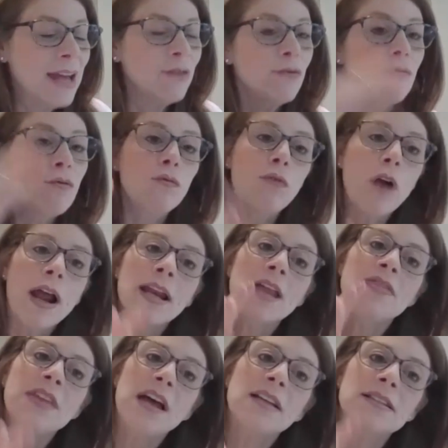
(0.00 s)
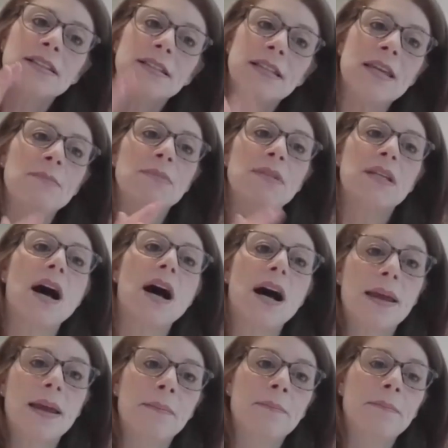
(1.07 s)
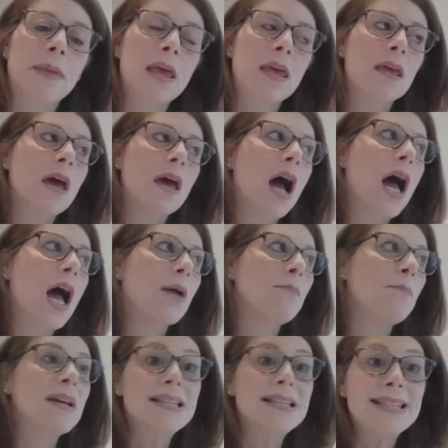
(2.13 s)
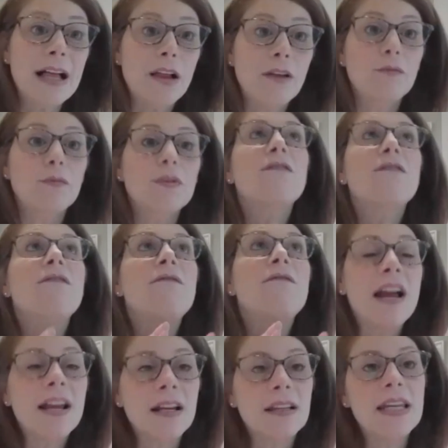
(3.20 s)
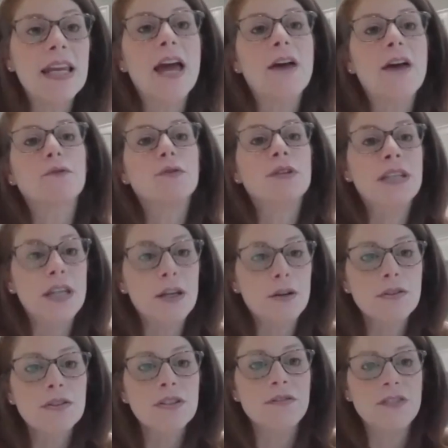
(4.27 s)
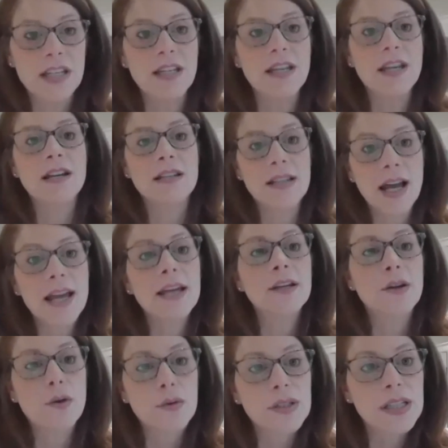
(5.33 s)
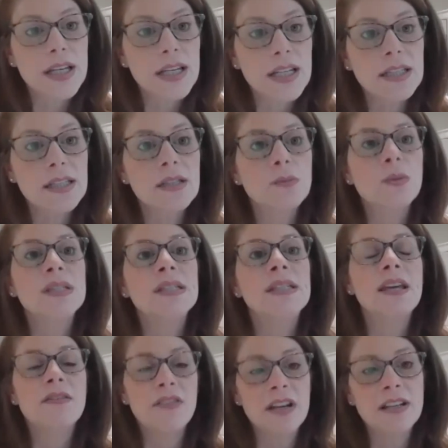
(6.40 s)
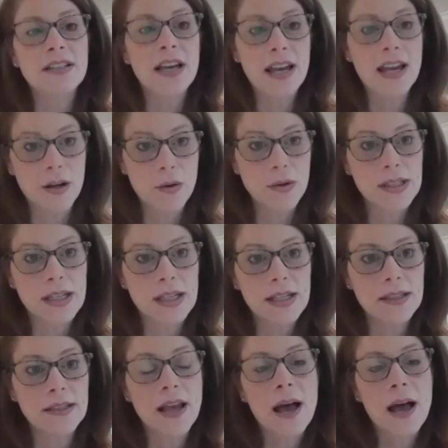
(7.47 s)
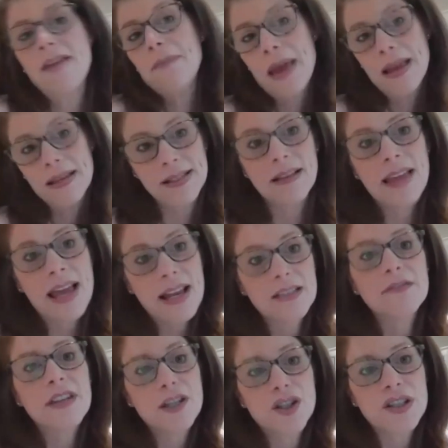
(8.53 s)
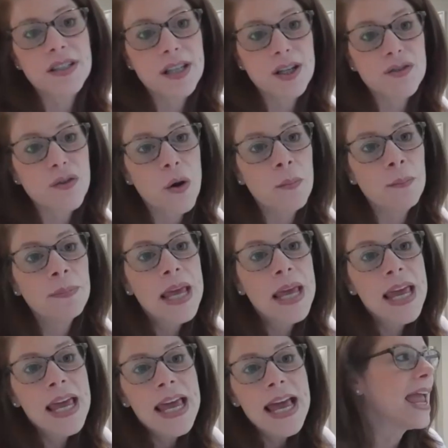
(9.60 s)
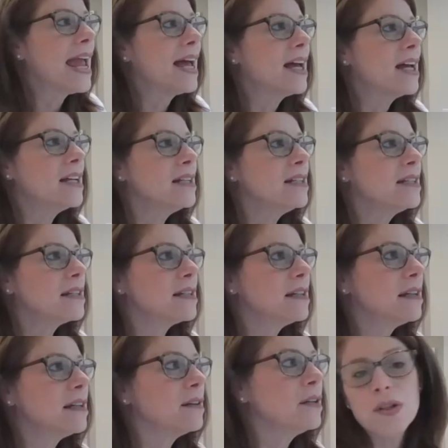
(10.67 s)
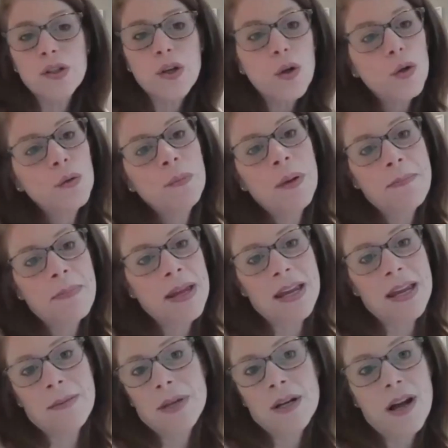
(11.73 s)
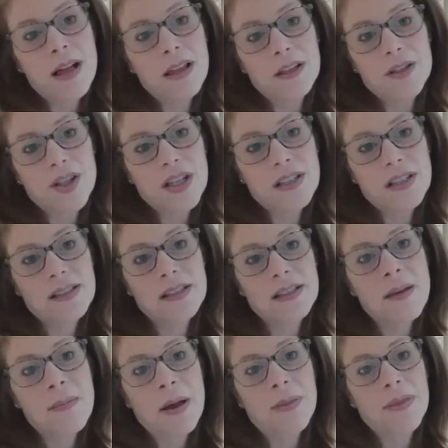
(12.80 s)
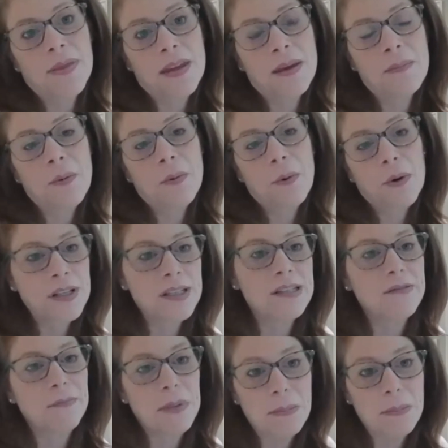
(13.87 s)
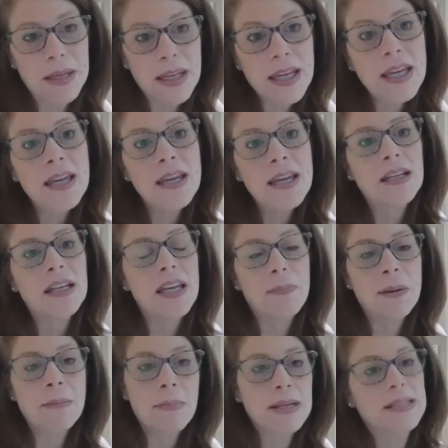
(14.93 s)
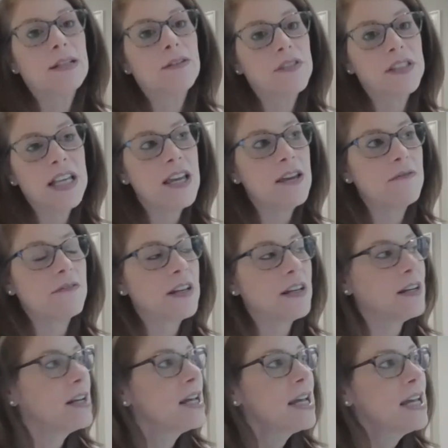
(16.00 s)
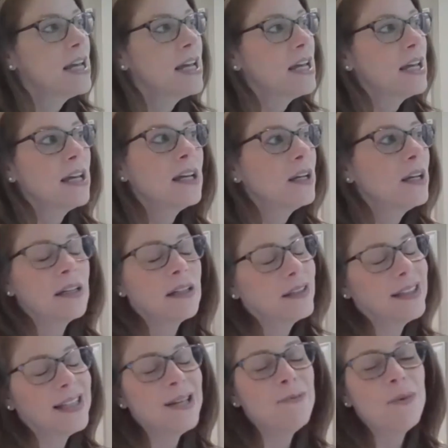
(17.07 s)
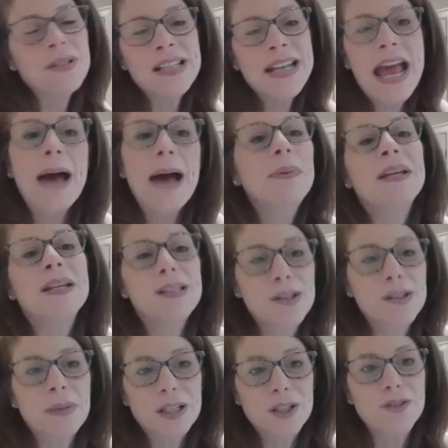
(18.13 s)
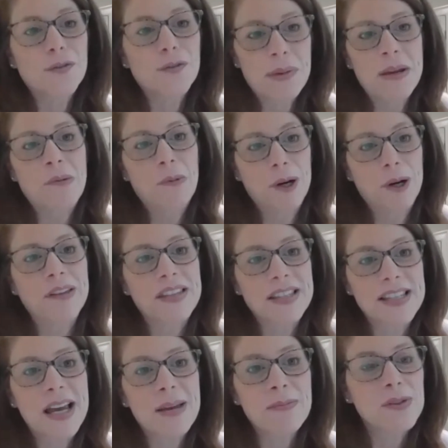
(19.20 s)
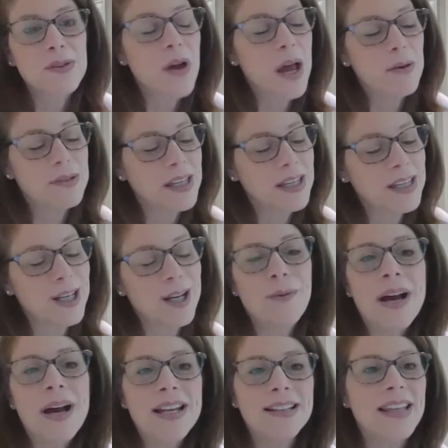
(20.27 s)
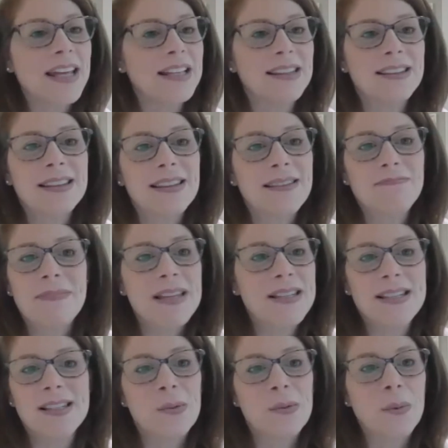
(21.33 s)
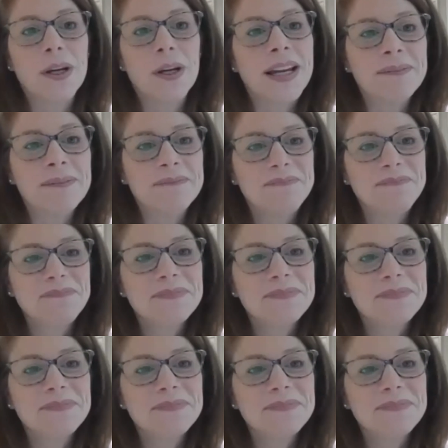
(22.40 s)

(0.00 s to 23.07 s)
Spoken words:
And right at that same time, I myself was finally, after years of seeking a diagnosis, was given a diagnosis. I have mast cell activation syndrome and was told by my immunologist about the importance of PPE and keeping myself safe. And it wasn't happening so much for me at work at the time. So I was like, you know what, like, this isn't working.